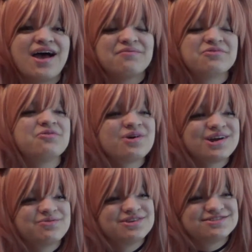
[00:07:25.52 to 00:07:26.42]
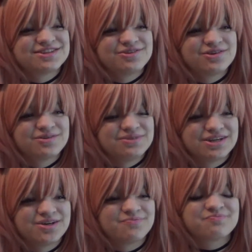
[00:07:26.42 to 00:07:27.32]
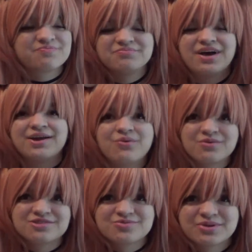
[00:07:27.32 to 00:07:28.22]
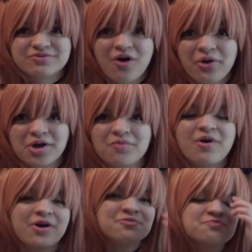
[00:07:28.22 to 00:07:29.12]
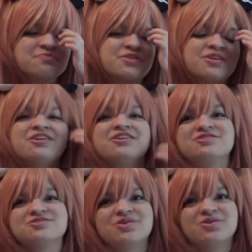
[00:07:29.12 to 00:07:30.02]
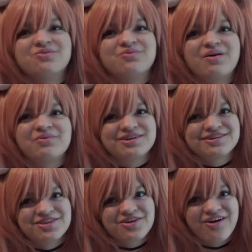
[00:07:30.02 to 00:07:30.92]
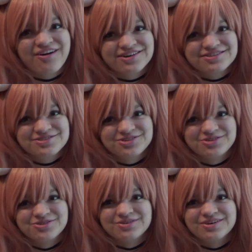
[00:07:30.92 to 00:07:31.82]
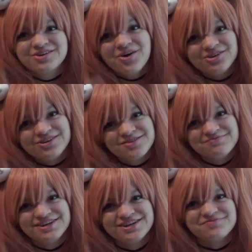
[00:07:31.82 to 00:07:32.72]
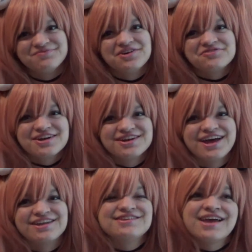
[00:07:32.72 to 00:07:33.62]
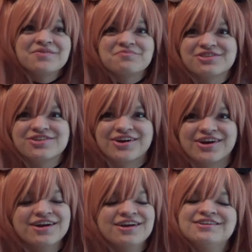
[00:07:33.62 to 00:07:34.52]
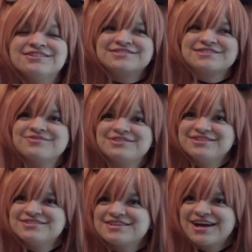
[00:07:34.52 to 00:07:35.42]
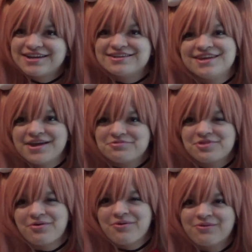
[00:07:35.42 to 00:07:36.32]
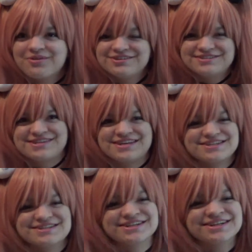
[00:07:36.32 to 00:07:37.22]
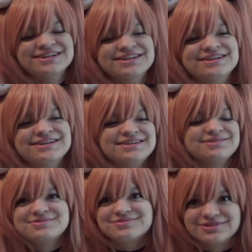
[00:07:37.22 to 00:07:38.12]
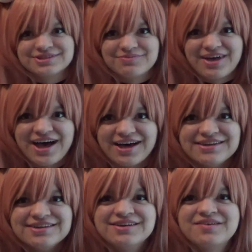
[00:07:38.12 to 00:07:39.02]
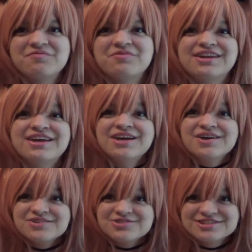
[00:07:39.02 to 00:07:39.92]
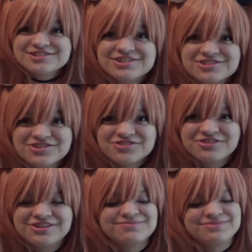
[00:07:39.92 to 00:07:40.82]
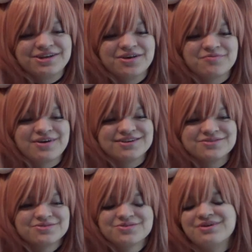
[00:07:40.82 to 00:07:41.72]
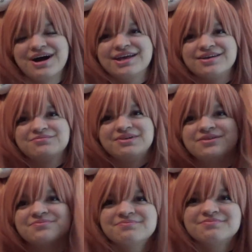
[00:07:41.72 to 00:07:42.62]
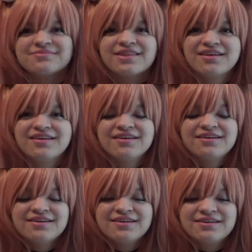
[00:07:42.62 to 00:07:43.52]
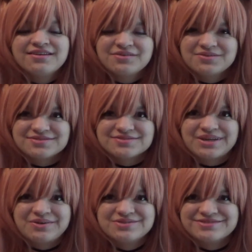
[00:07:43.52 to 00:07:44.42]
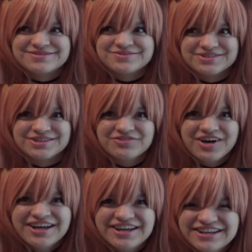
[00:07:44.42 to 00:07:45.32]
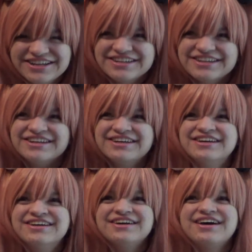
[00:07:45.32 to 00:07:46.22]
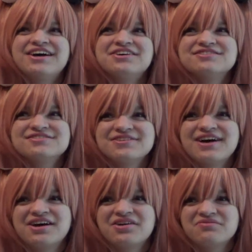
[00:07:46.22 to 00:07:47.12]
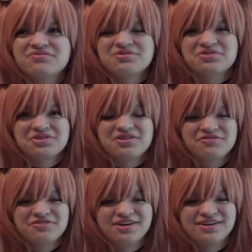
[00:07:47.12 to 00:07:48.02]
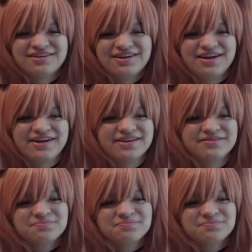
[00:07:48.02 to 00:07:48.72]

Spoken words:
Before I went to the meetup, my horns were falling apart. So while we were in the car to go to the meetup, my friend had tape with her. So we just kind of taped the horn together. It was really bad, but it was such a fun meetup. I don't know why, but it was really fun. I also had really fun at